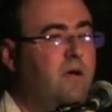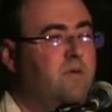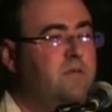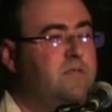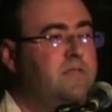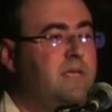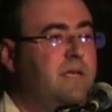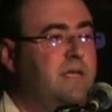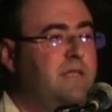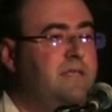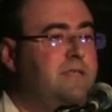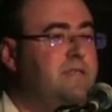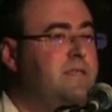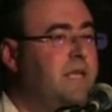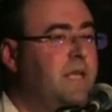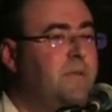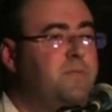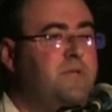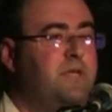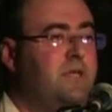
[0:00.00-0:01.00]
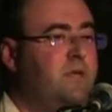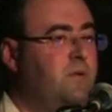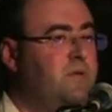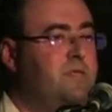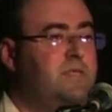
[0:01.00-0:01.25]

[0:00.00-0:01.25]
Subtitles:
could see a description or